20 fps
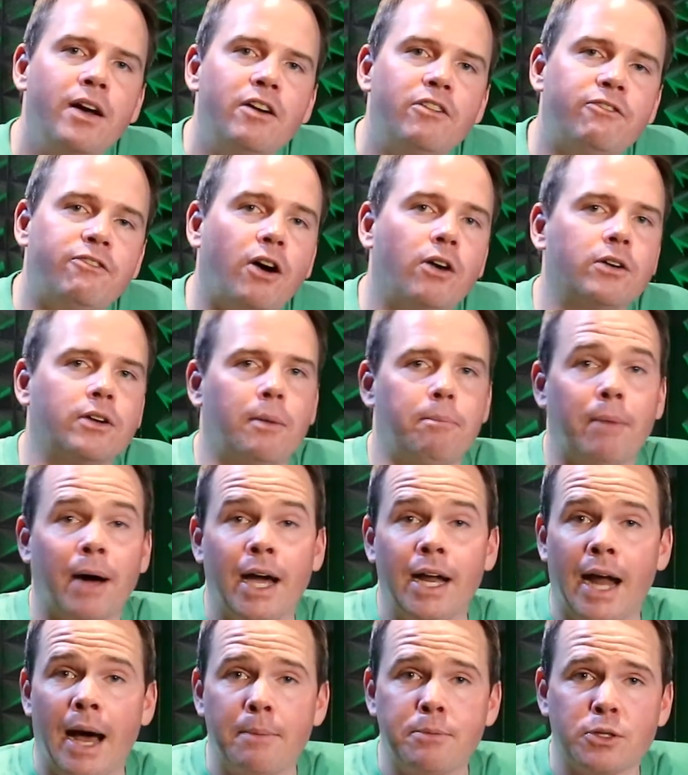followed up by
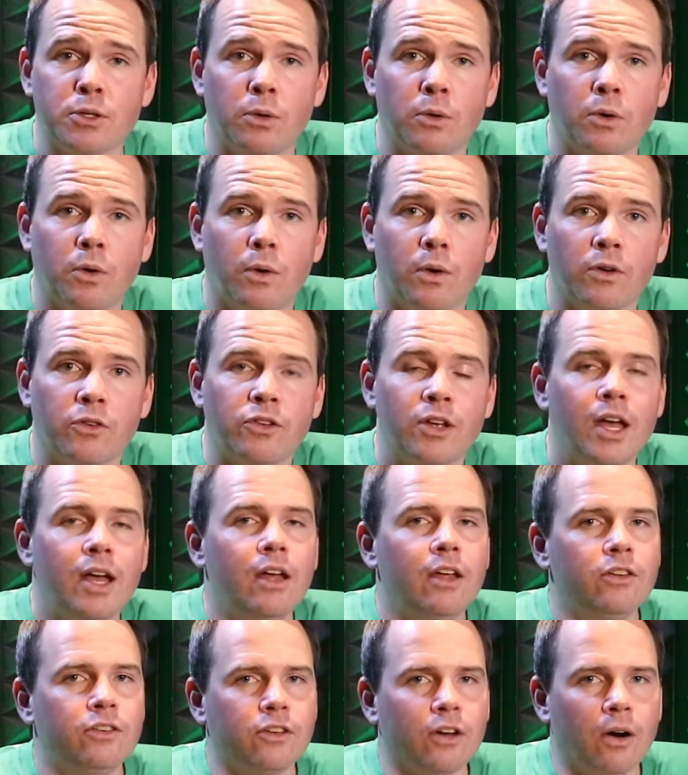an obstacle course.
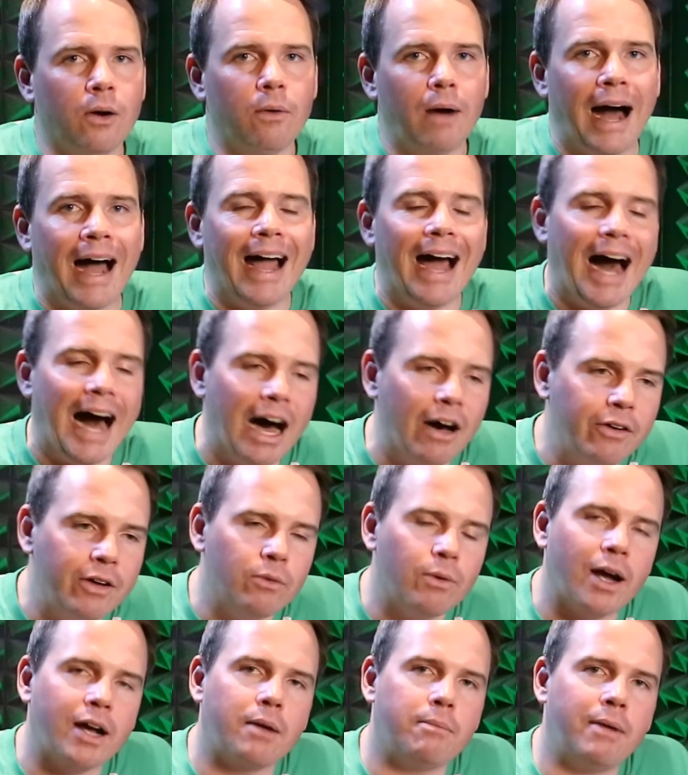So I highly
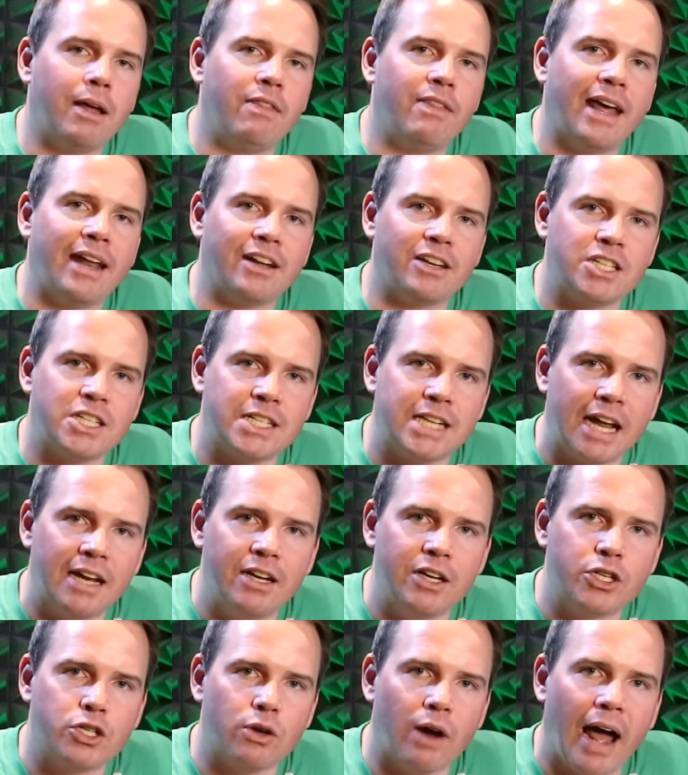recommend that
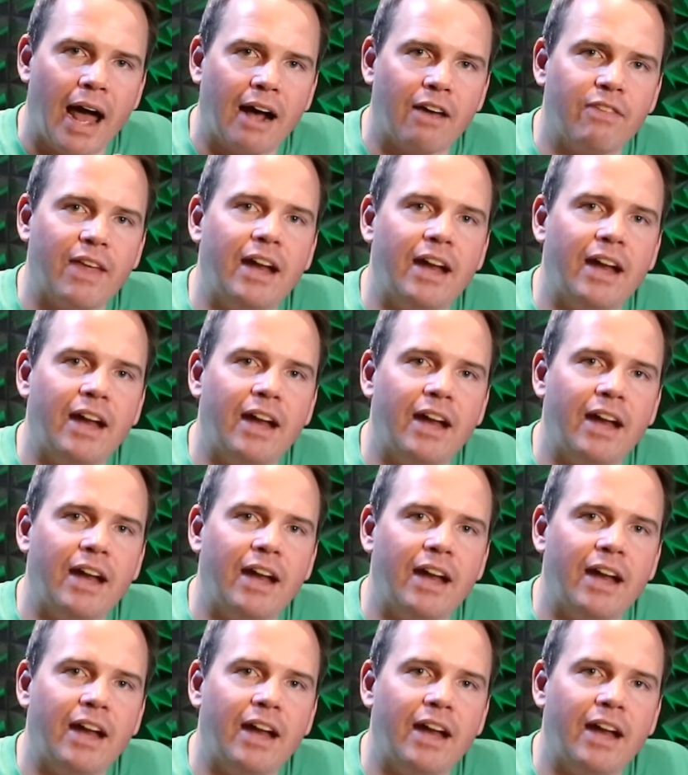extended track.